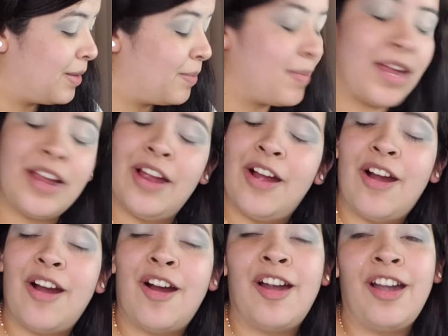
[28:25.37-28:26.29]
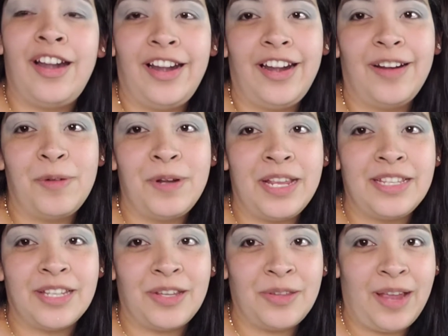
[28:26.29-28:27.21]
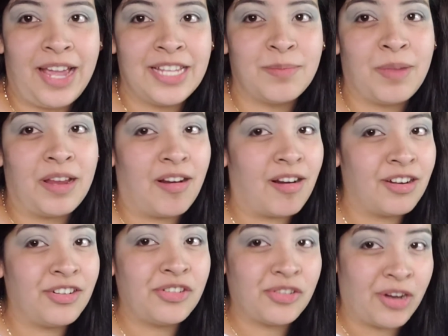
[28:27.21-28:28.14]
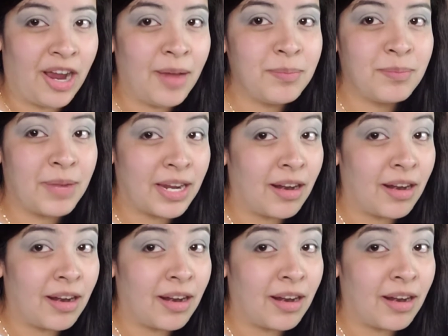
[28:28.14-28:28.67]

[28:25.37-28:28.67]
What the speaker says: My heart, when I tell you guys, my heart dropped.